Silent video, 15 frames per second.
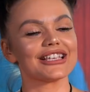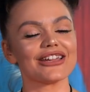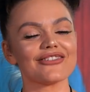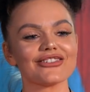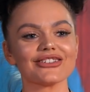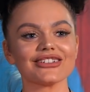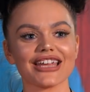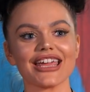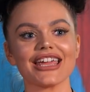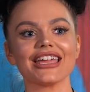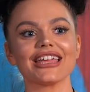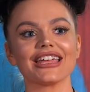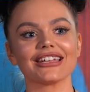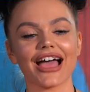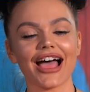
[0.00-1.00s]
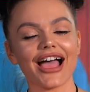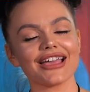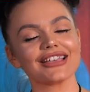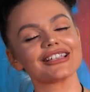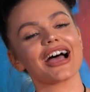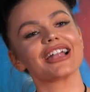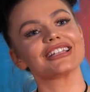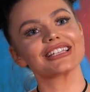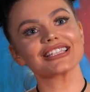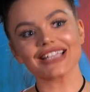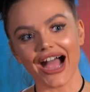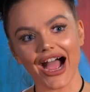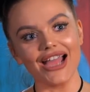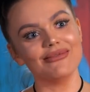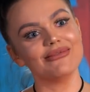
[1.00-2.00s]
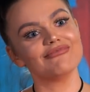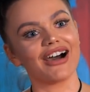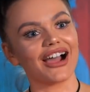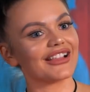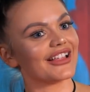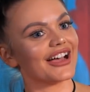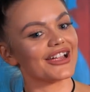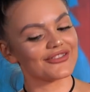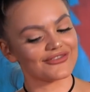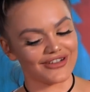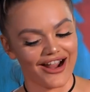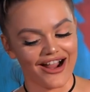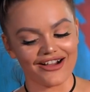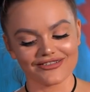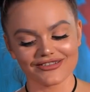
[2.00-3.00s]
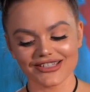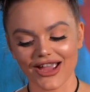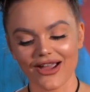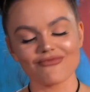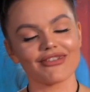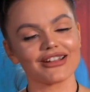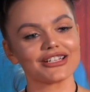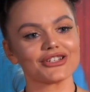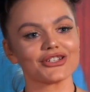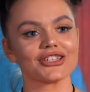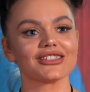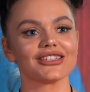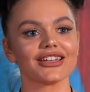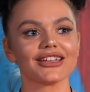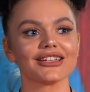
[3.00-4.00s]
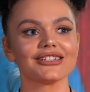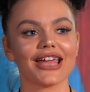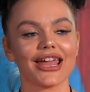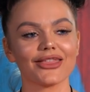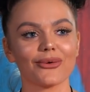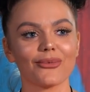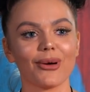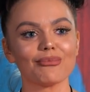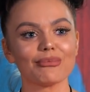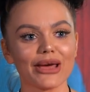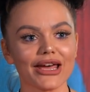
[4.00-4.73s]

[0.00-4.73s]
serial dating has had its time in my life now, so I'm ready just to date the one